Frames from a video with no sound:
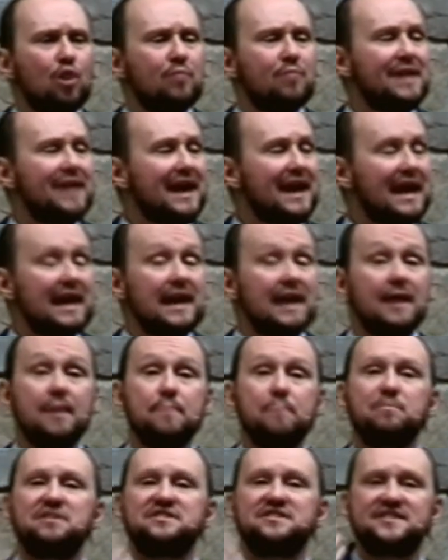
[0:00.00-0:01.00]
me,
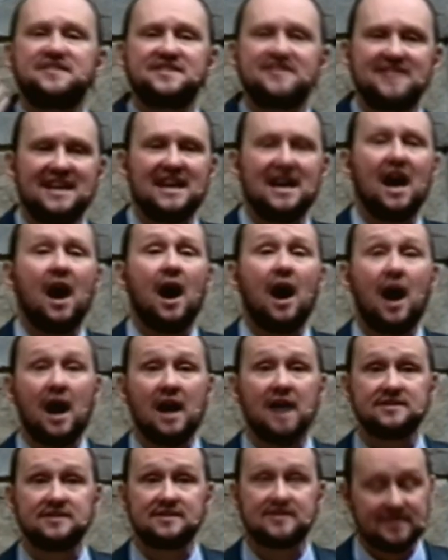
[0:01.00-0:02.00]
but to see
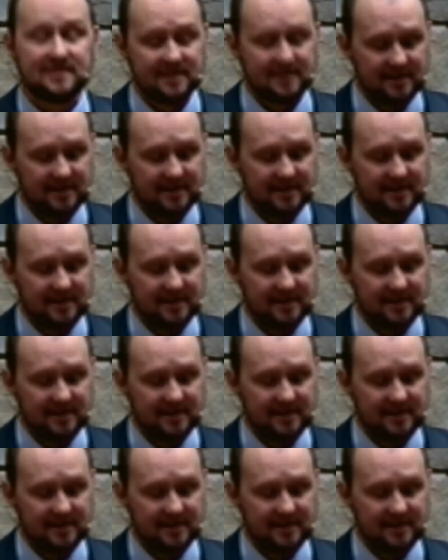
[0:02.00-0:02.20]
us.